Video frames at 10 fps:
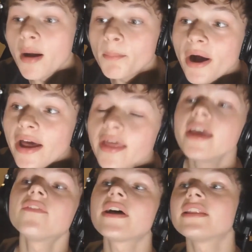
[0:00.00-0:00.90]
But
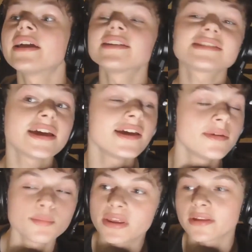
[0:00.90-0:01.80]
if I like
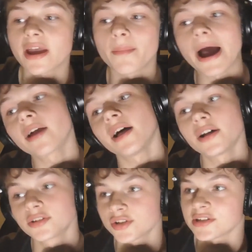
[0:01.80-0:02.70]
say in like a biology